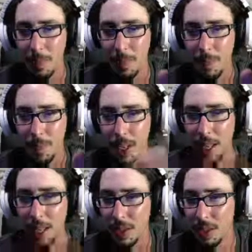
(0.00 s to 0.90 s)
And
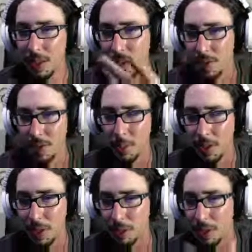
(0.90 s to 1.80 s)
the developer
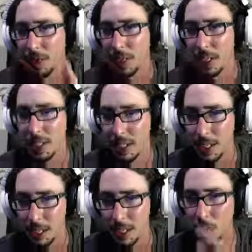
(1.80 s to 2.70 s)
that re-released it is
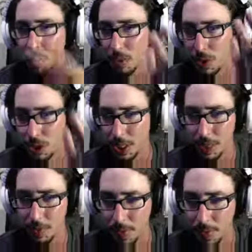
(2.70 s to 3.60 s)
the old shitty
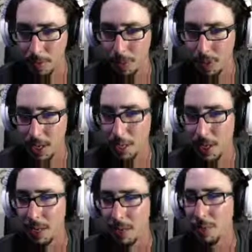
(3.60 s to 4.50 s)
developer that
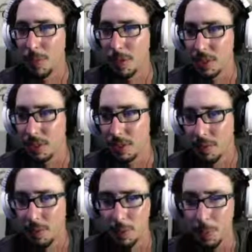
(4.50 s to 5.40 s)
abandoned the project in the
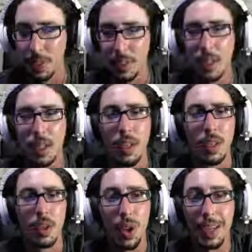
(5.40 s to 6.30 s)
first place.
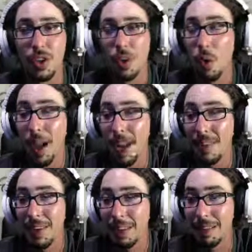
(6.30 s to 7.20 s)
So I don't have
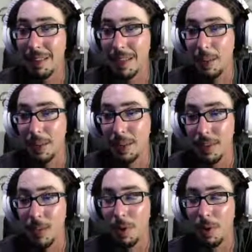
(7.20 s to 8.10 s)
anything to say about this
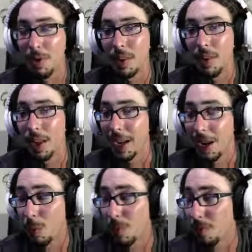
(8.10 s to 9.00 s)
game other than like I
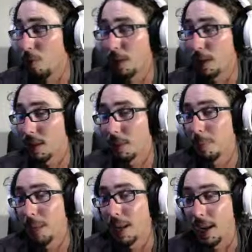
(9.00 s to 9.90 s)
would avoid it like the
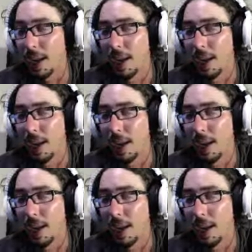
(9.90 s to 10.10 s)
plague.